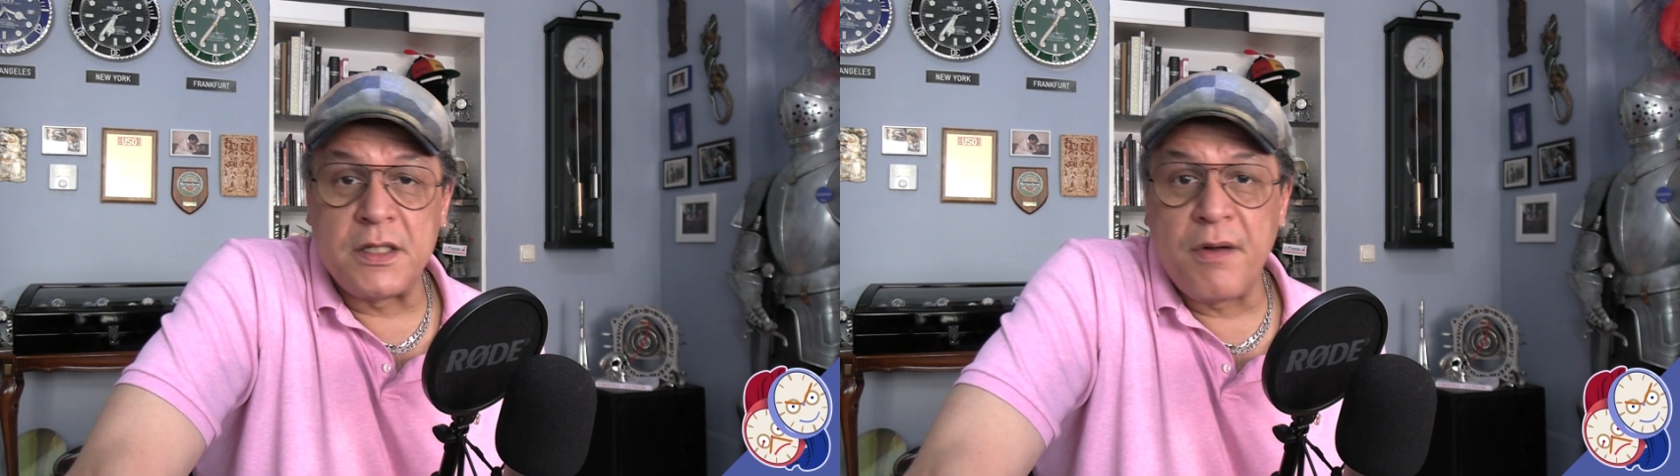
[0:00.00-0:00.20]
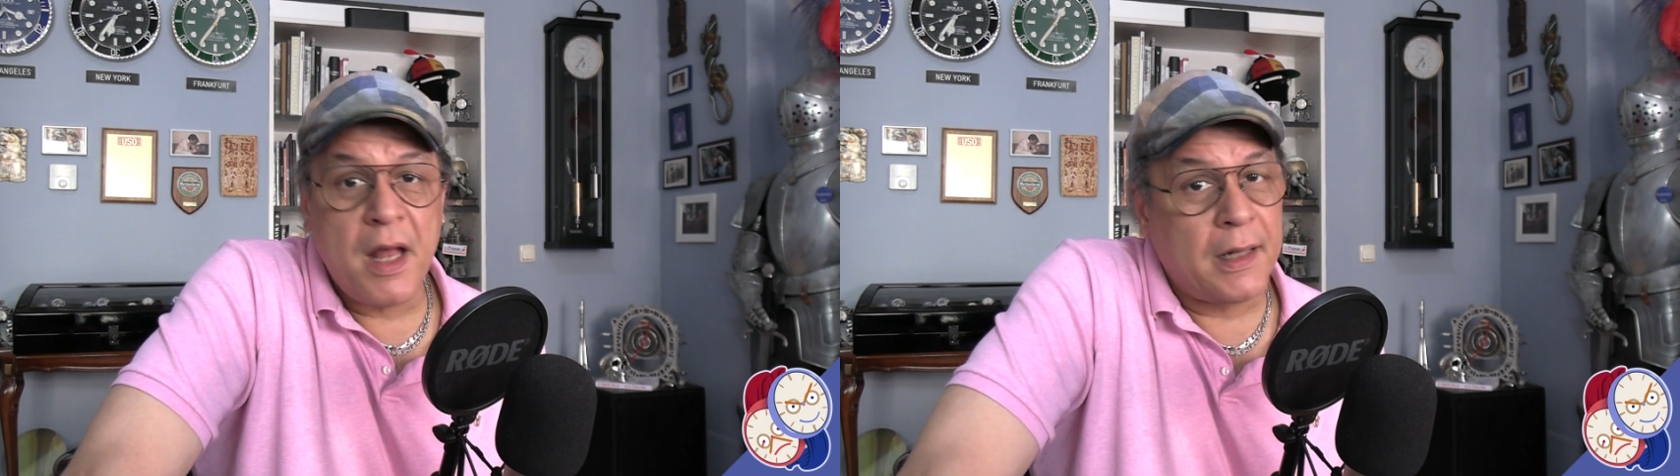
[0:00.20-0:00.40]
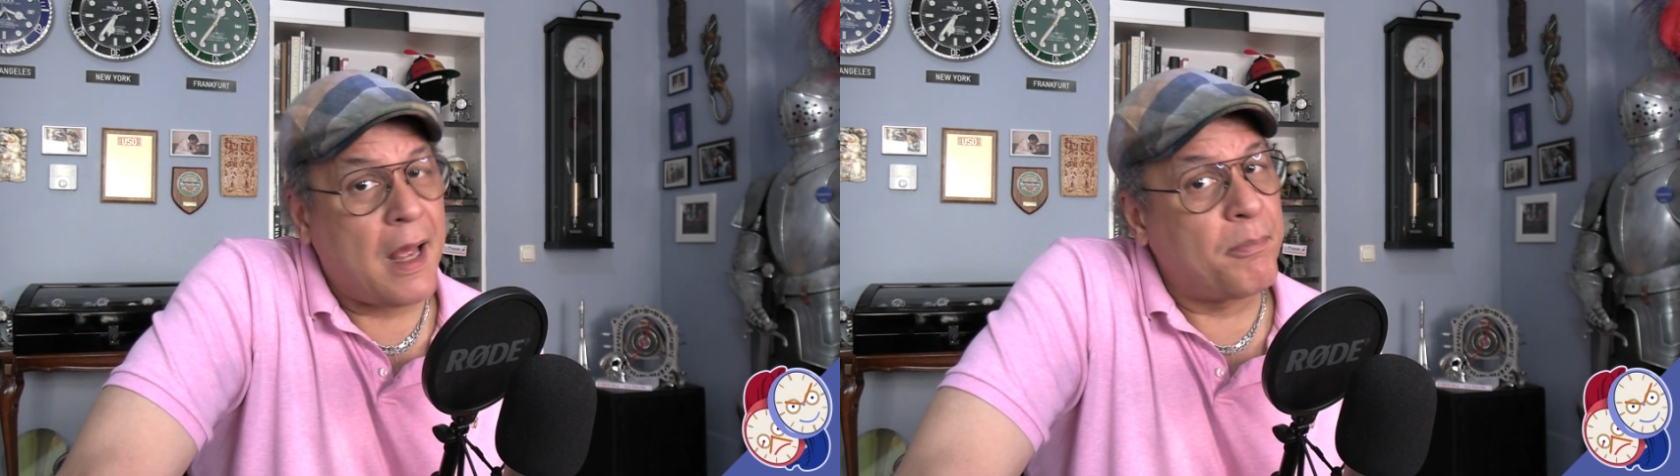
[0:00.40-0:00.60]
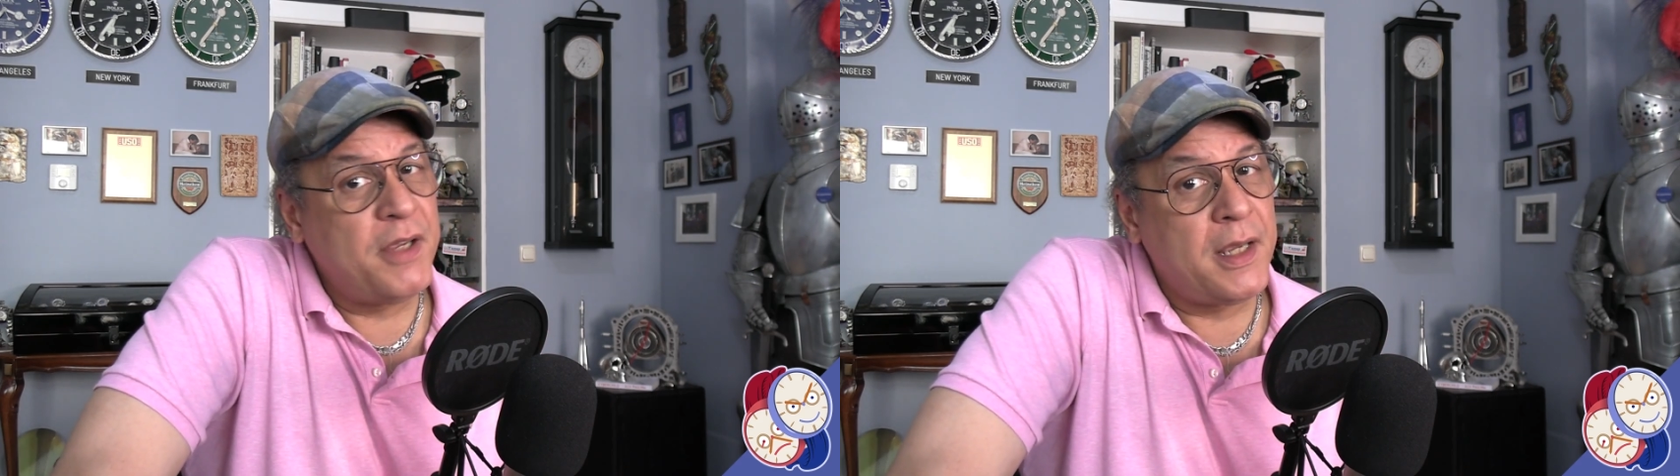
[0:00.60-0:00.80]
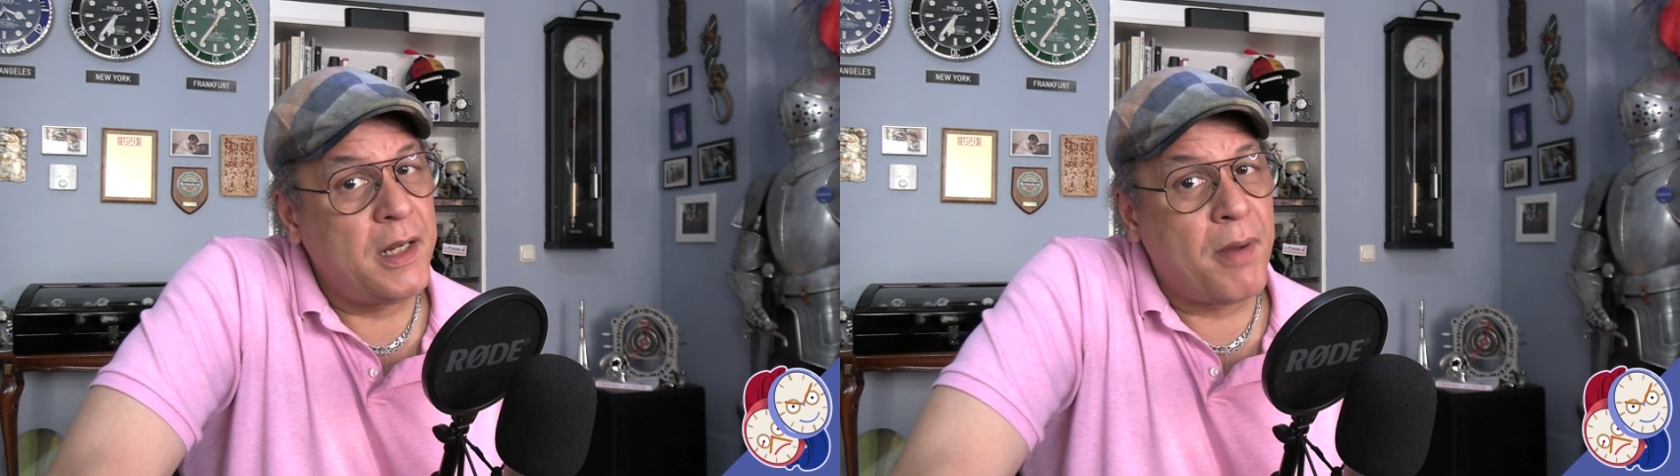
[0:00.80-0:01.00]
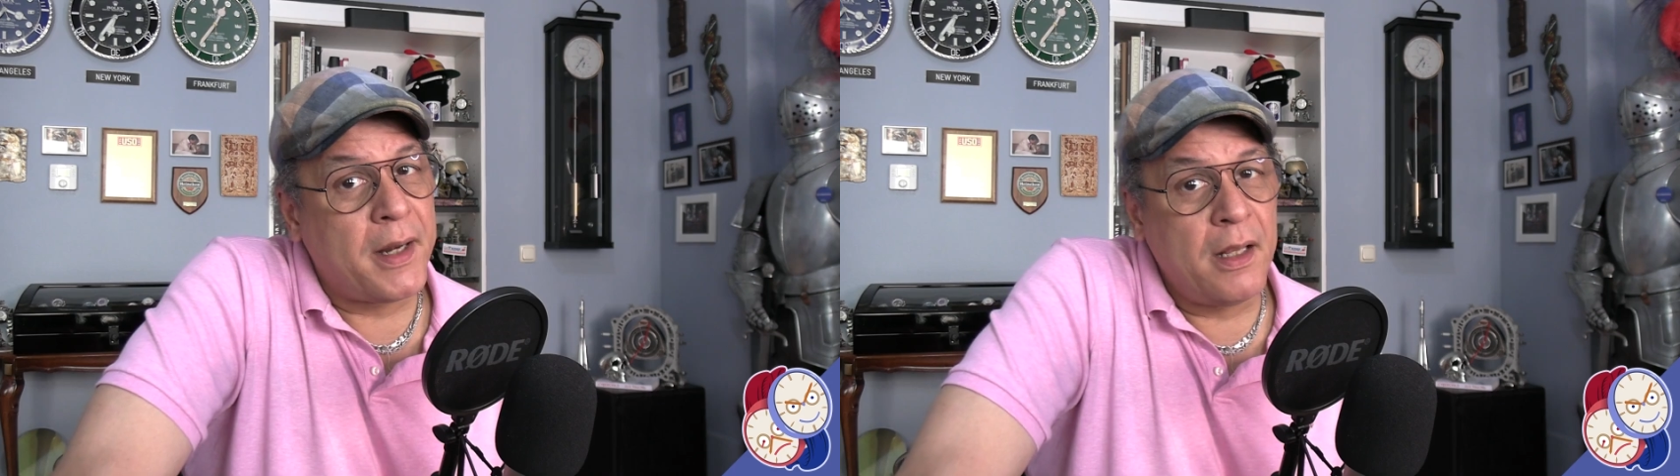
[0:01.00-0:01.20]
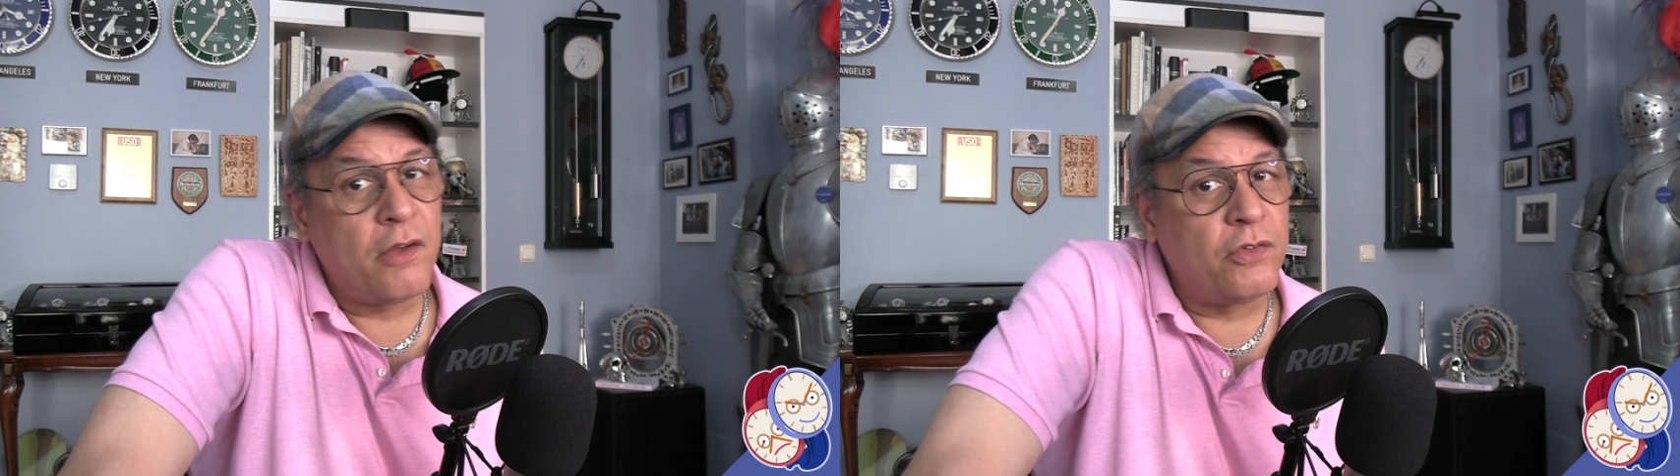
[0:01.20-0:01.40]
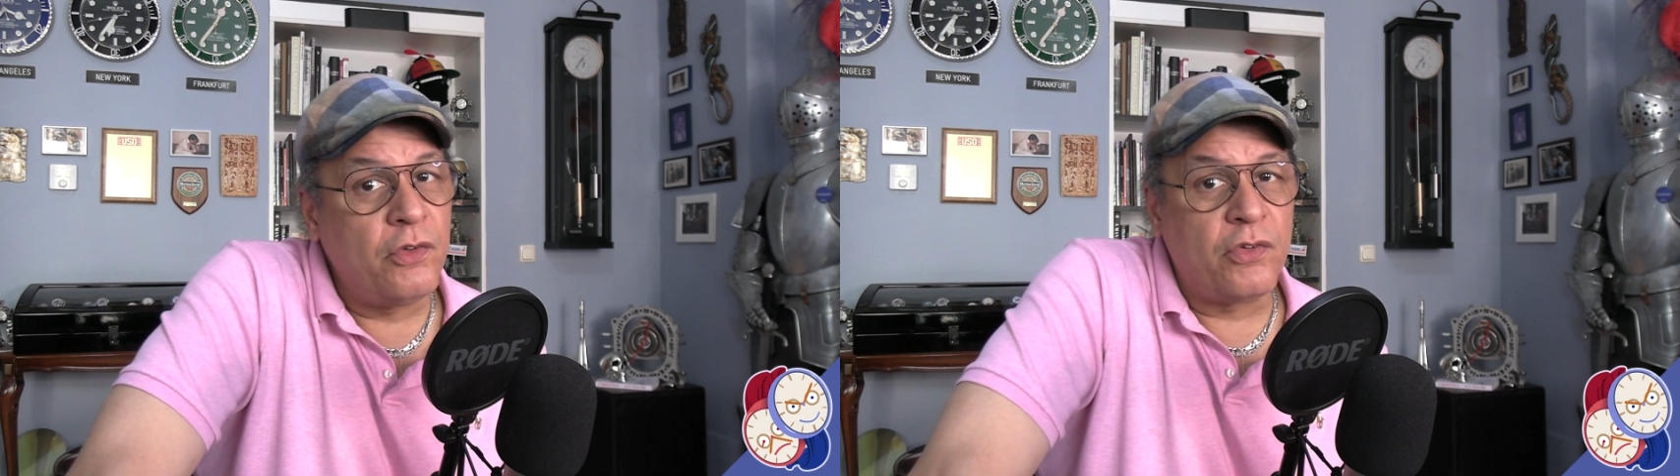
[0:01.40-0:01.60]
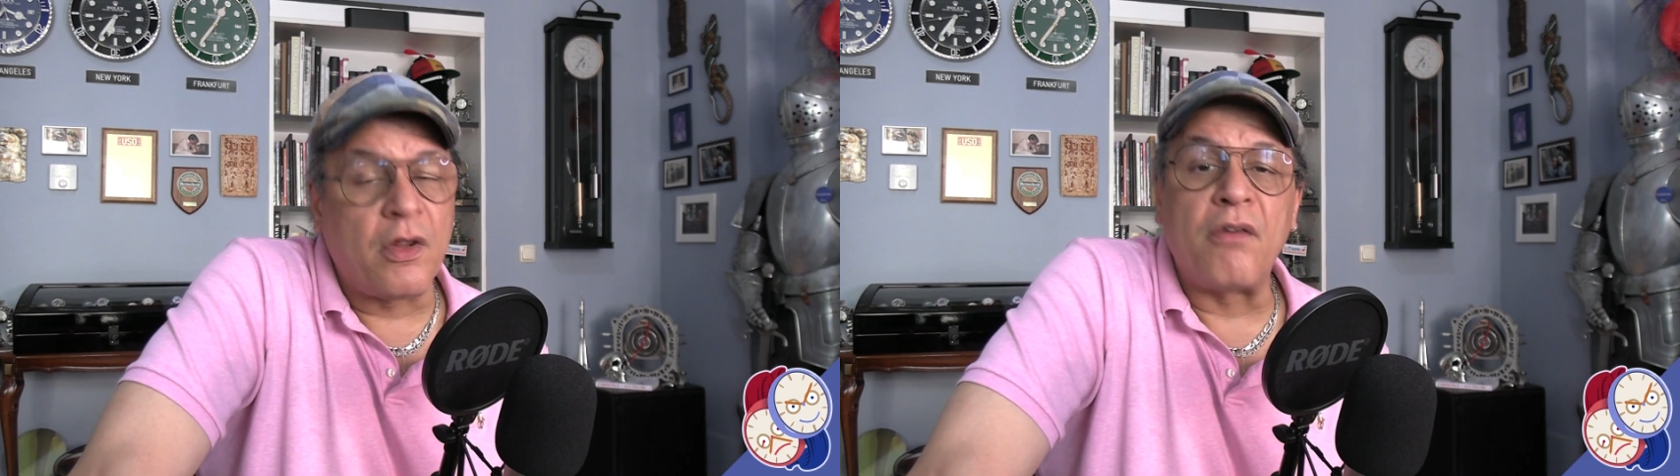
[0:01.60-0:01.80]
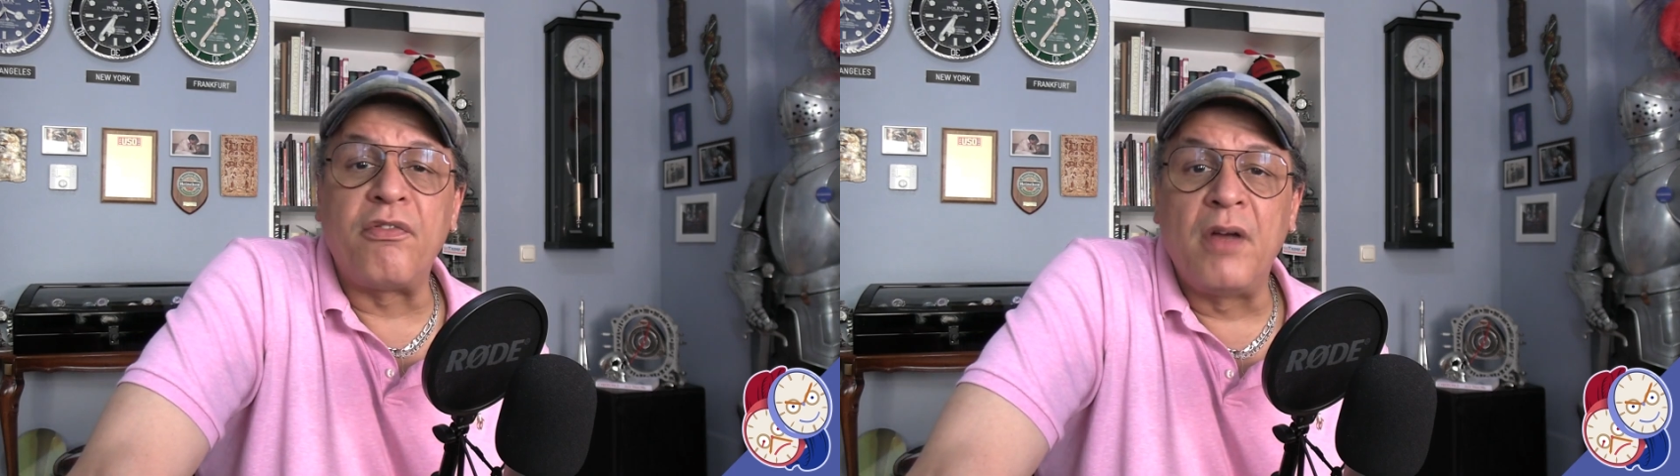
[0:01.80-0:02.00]
They're not copying anybody else's
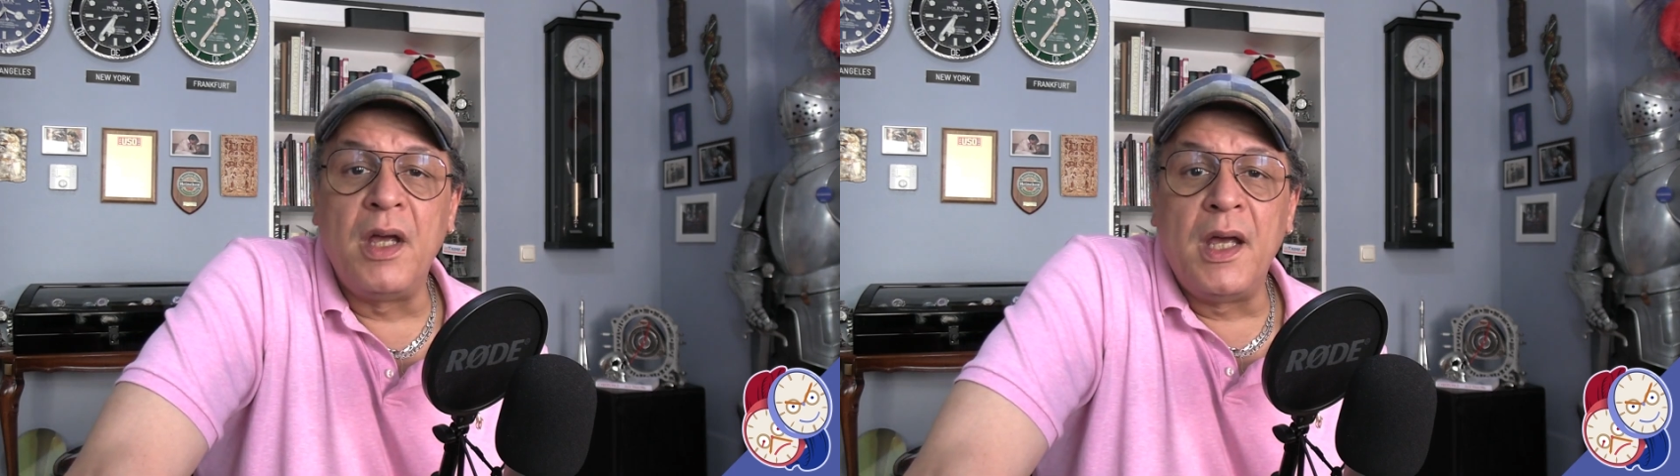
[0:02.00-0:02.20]
stuff.